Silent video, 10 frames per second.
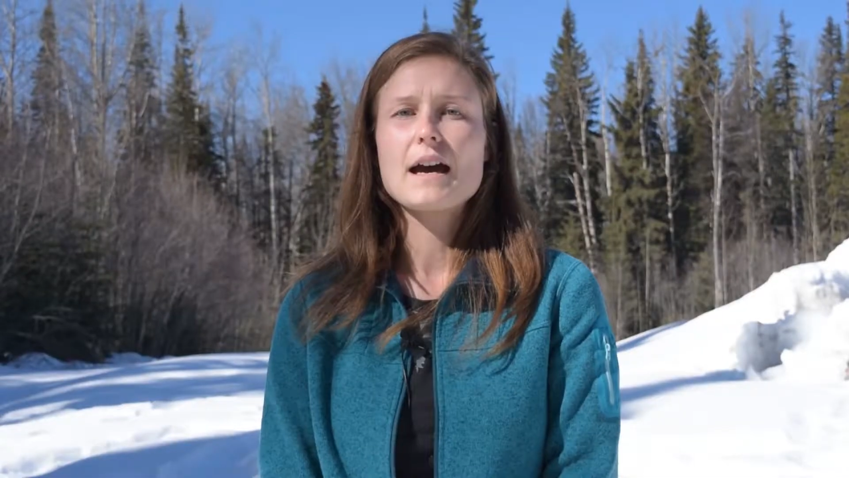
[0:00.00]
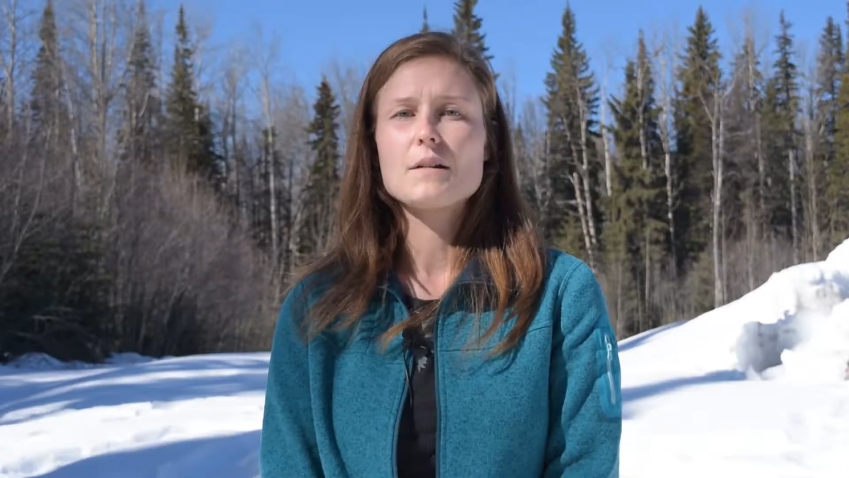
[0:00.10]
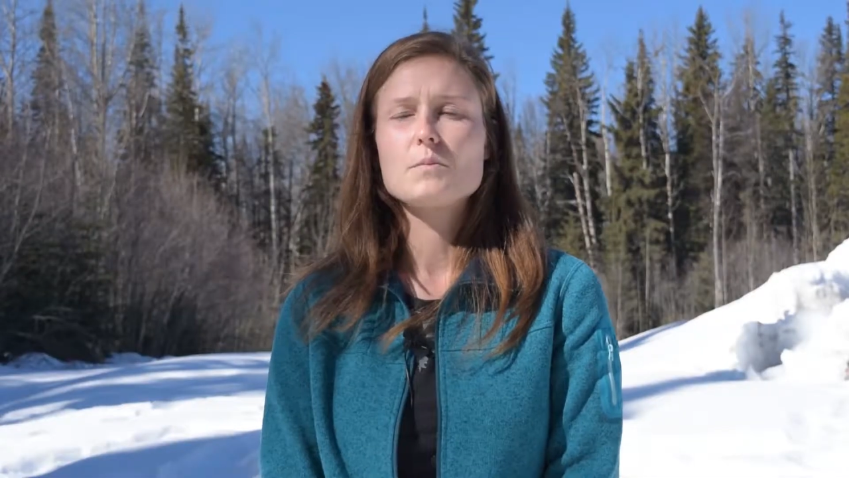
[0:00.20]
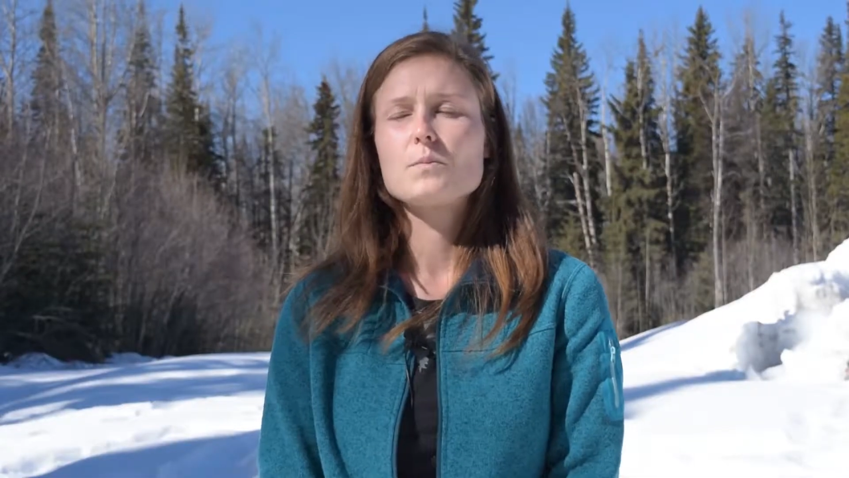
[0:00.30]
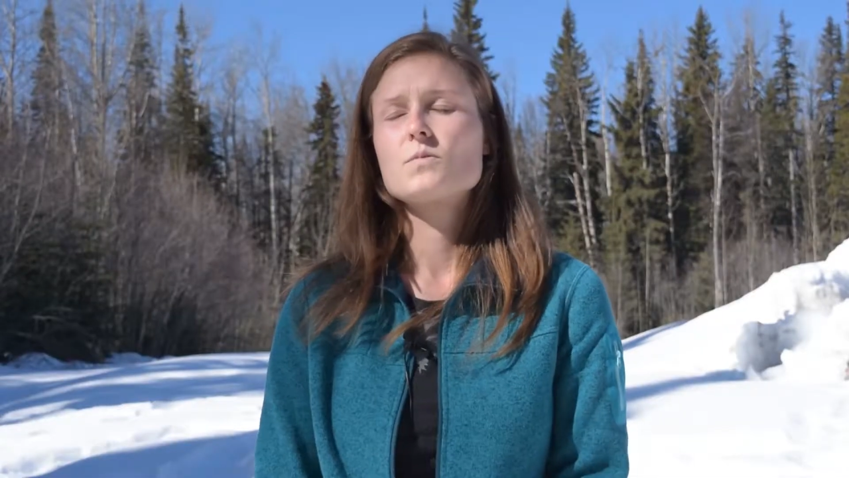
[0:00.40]

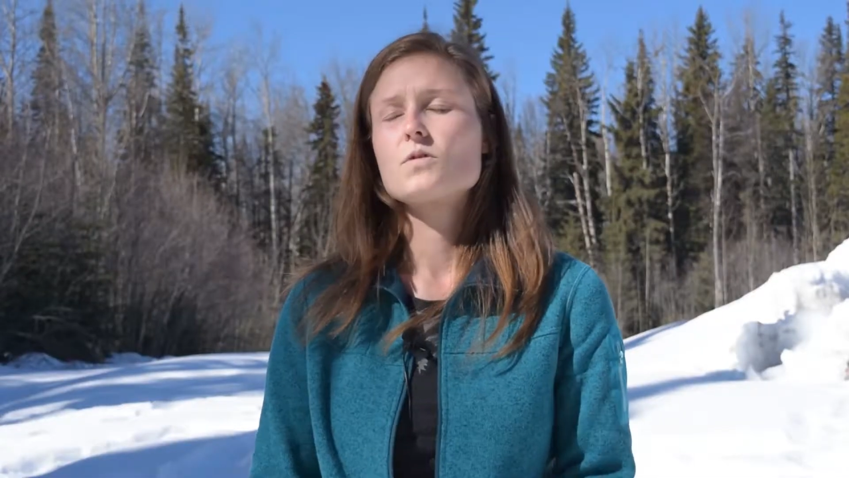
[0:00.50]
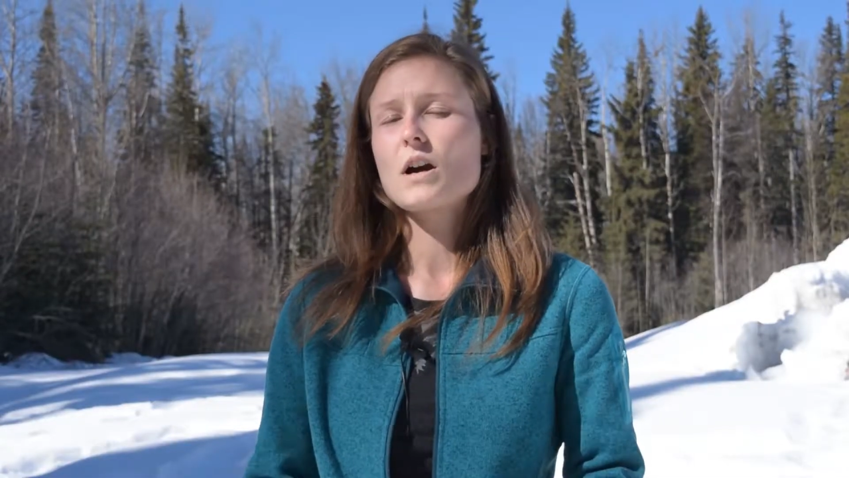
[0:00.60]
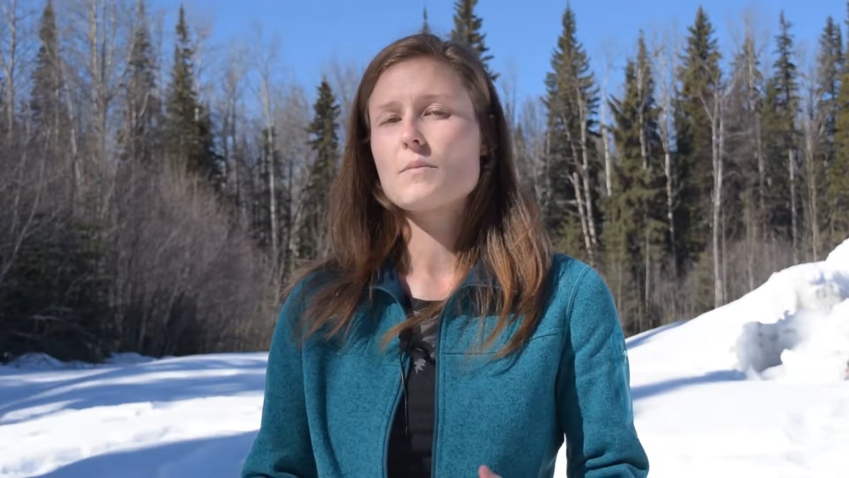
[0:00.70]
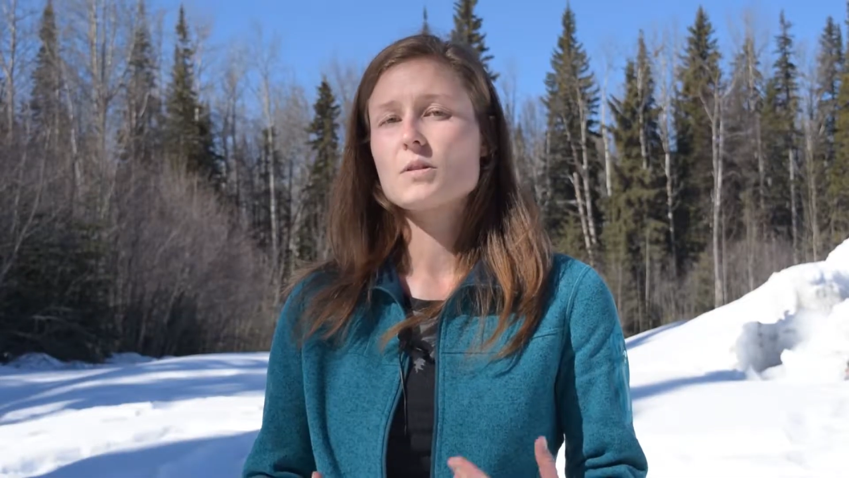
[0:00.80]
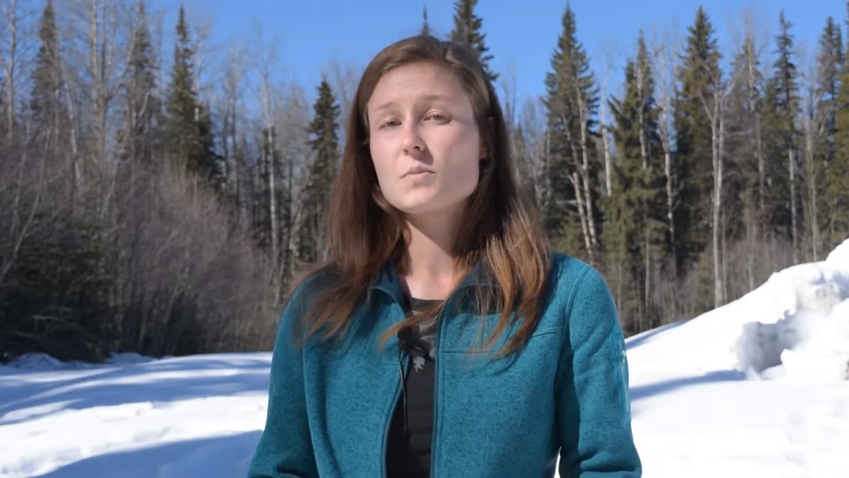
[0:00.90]
had
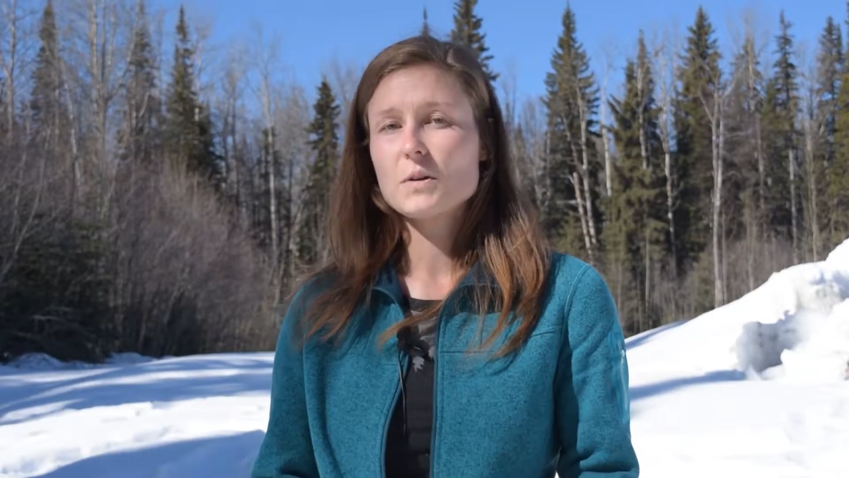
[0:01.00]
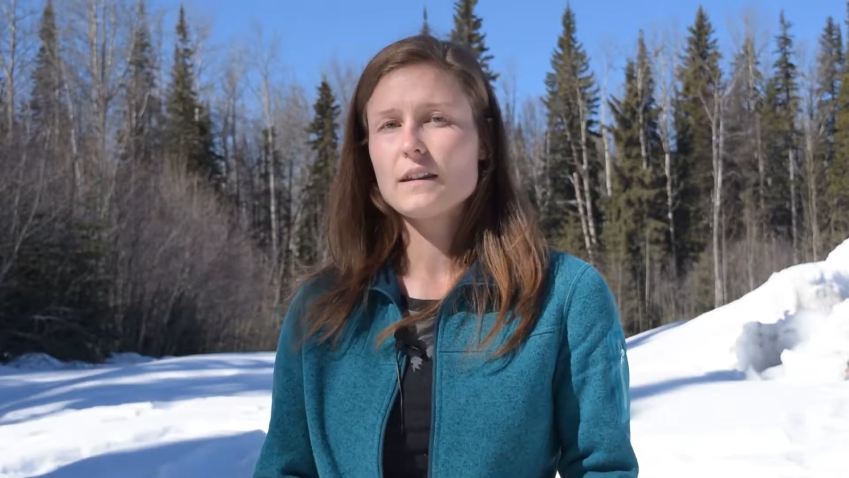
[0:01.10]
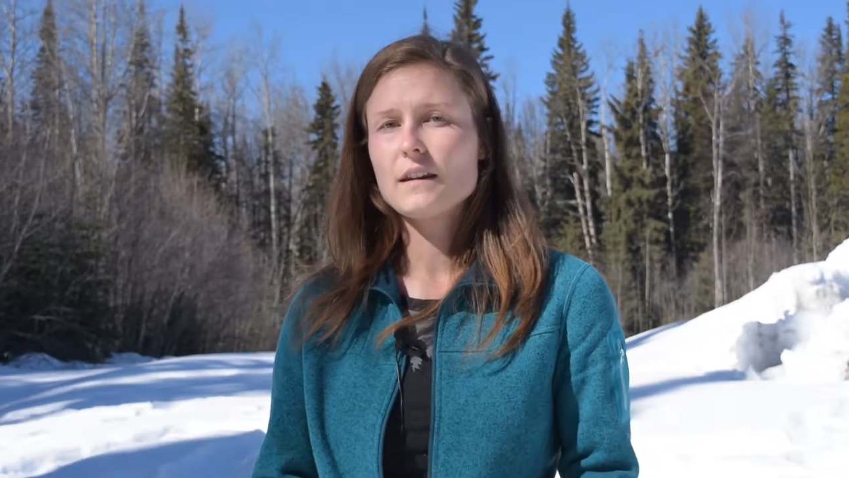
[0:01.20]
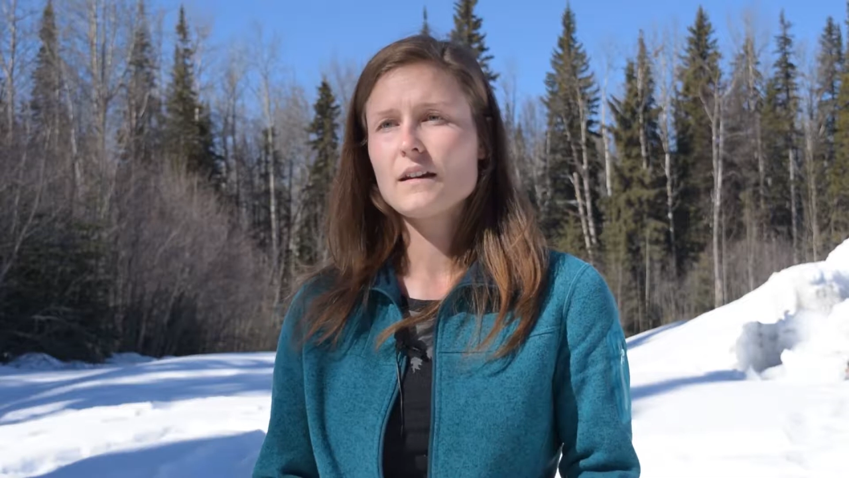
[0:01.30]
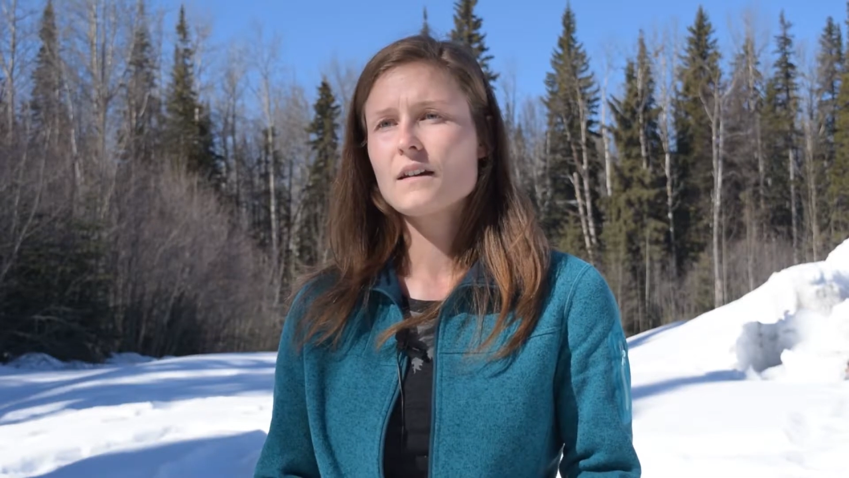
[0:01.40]
troubles
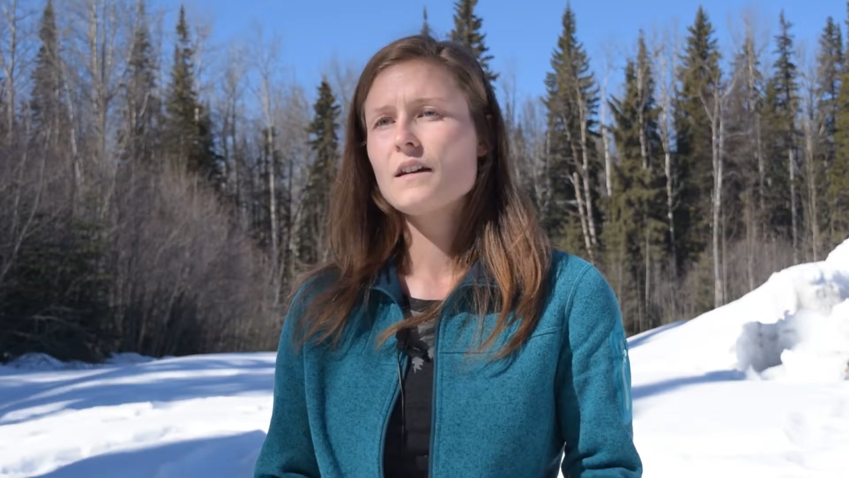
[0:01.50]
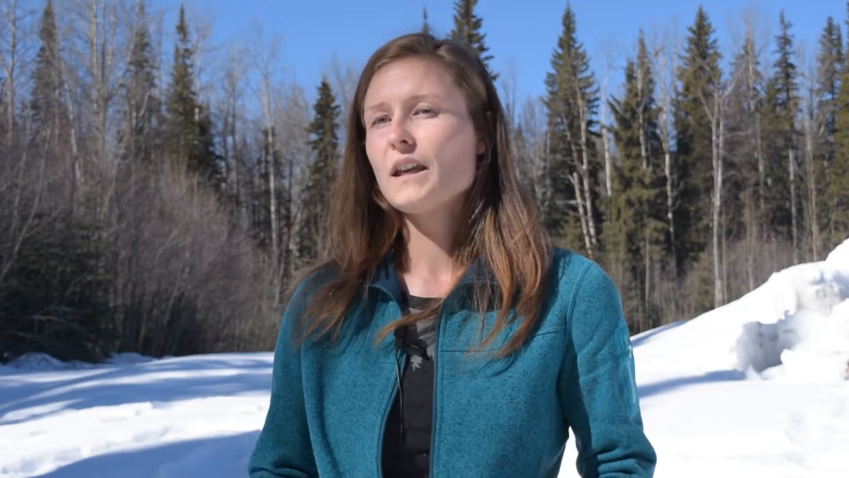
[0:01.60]
breathing.